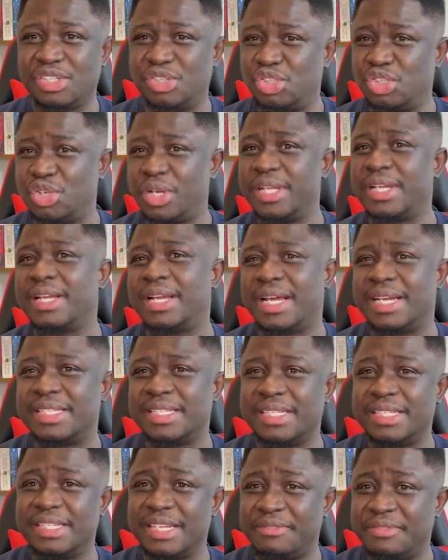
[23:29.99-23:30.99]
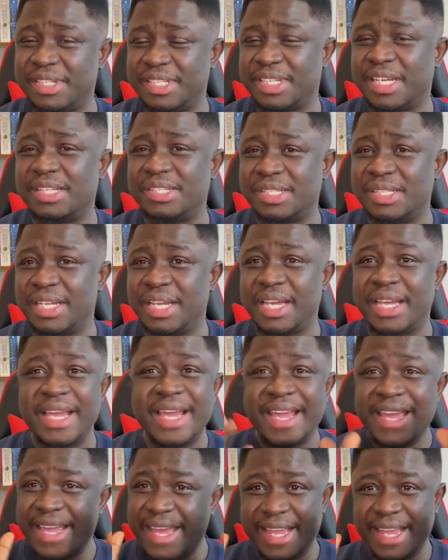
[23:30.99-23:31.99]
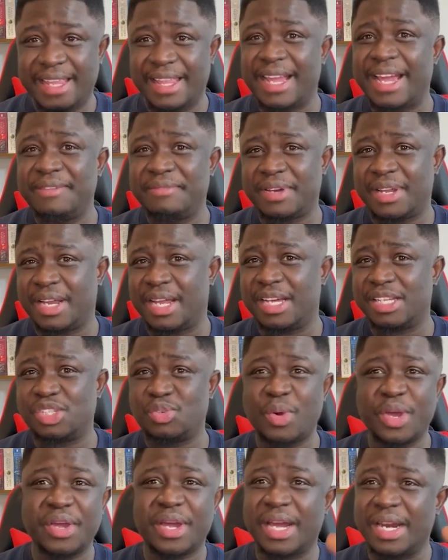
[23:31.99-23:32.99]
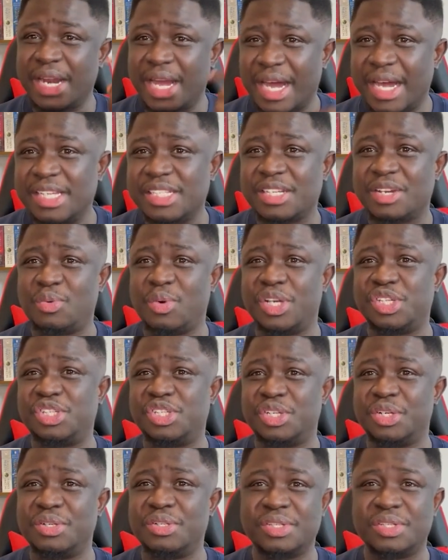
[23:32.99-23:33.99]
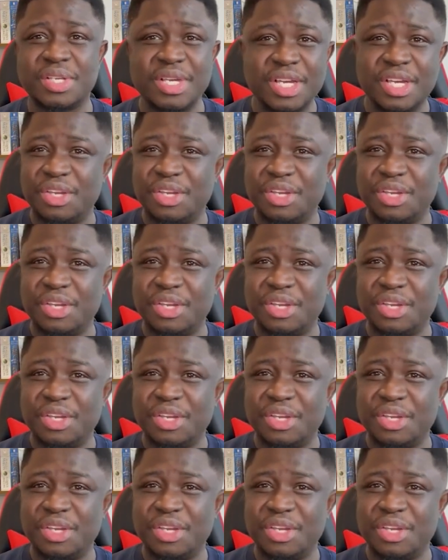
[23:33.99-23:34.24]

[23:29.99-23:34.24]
You join classes every Saturday, a live class where you can ask questions.